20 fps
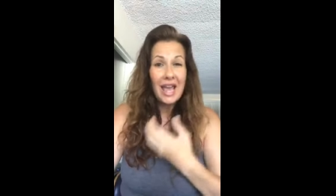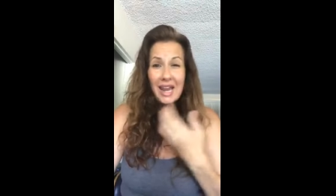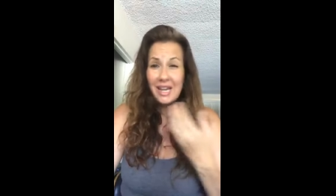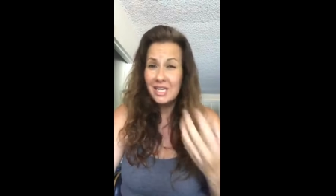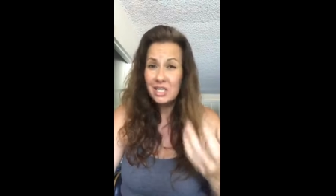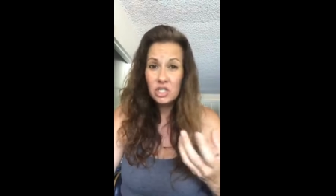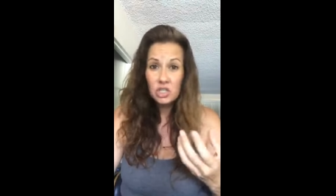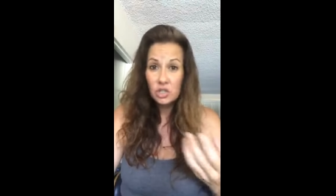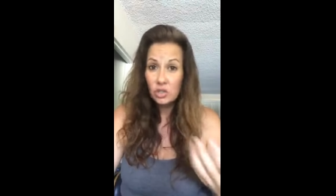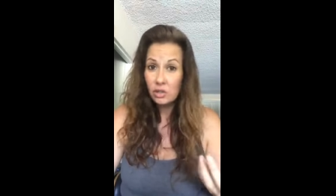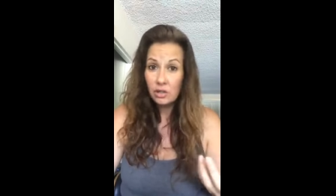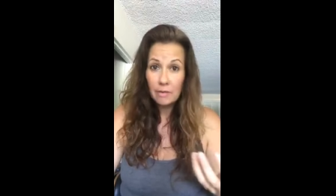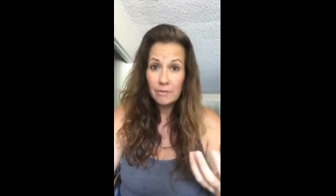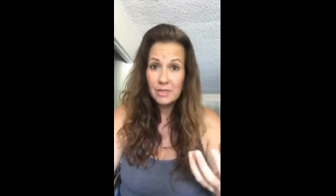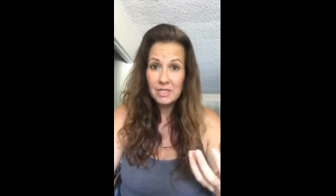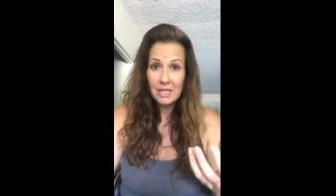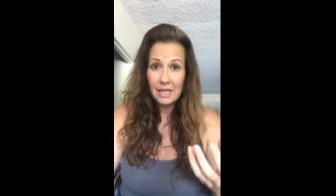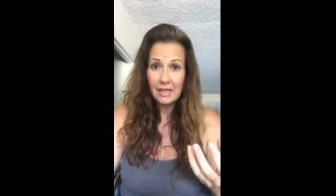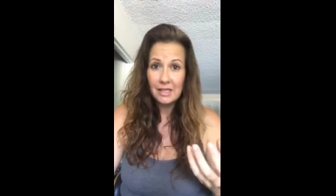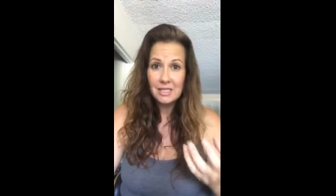any
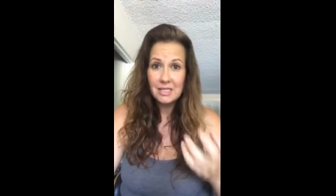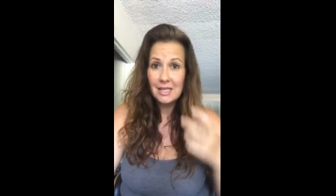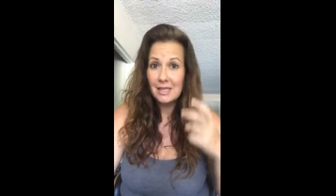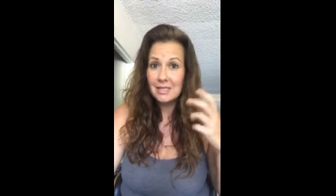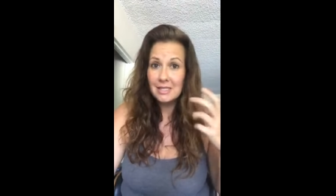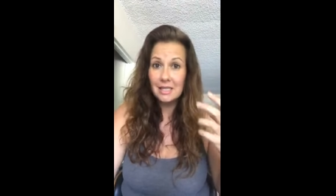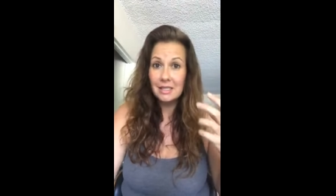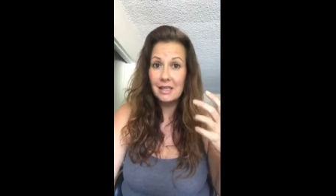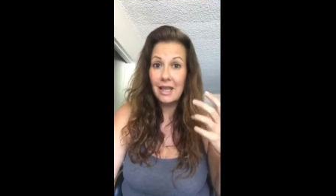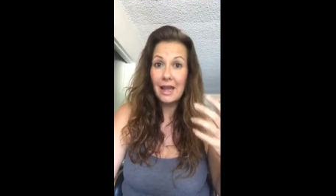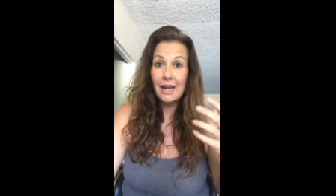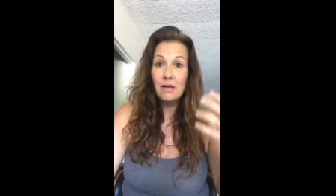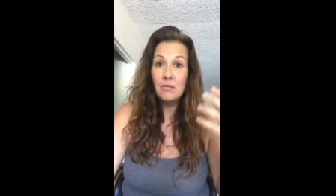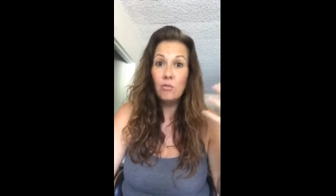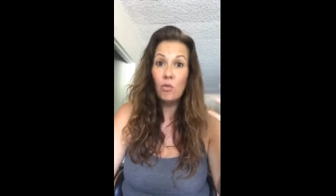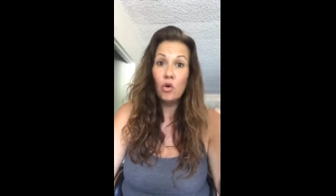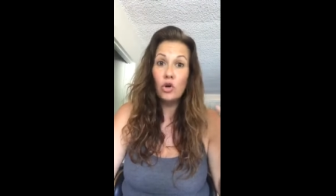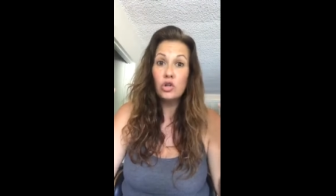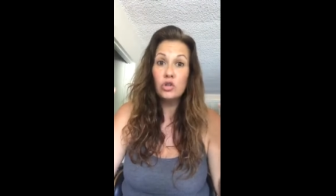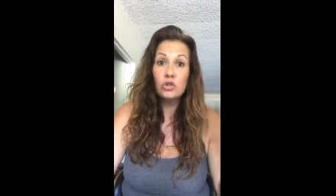circumstance that's aligned
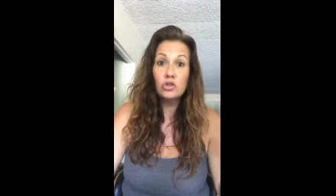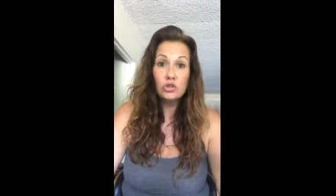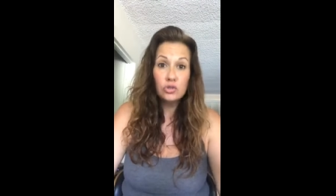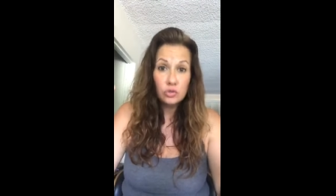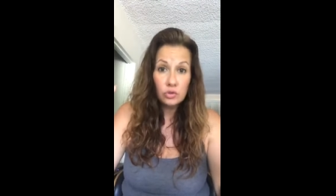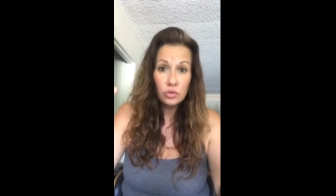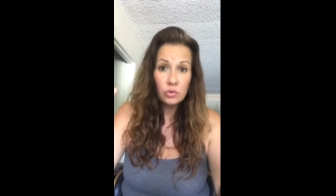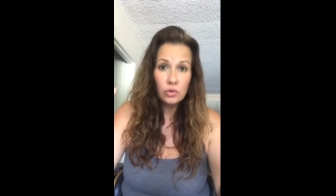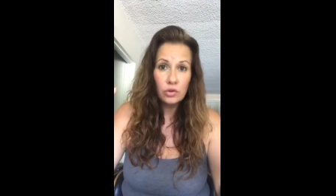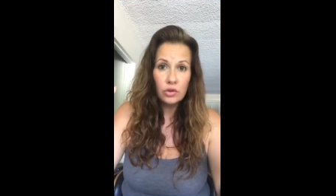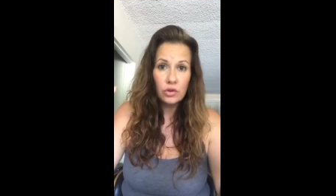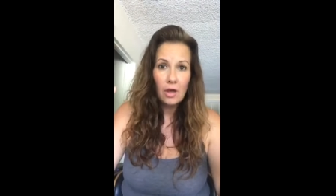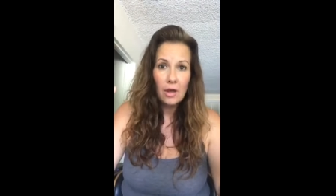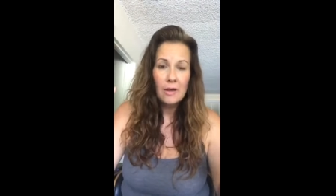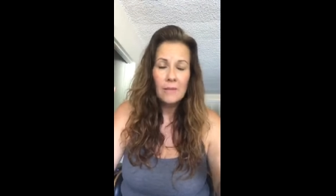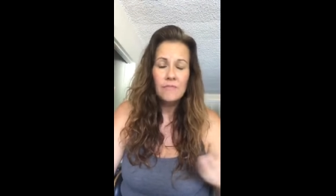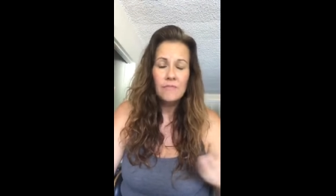more to truth,